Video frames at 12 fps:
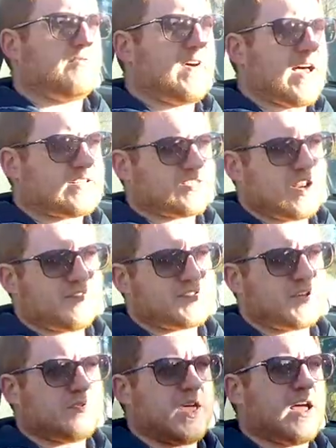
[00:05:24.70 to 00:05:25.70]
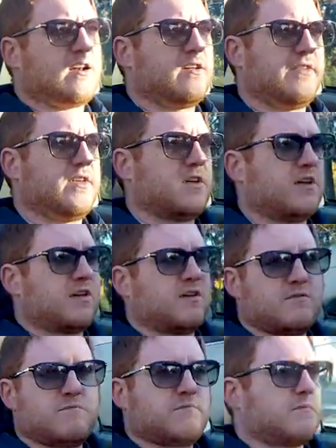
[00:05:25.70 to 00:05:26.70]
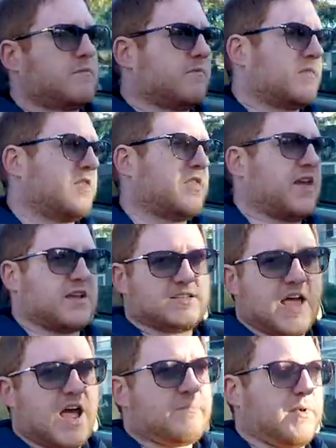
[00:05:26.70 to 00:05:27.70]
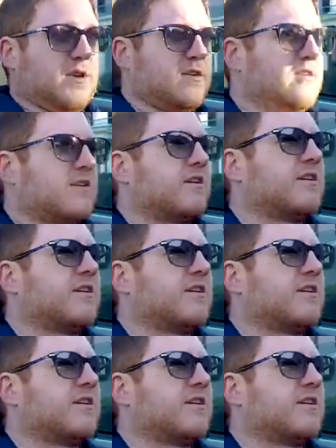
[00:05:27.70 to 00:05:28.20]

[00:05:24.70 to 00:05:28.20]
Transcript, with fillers: fast enough so that things happen.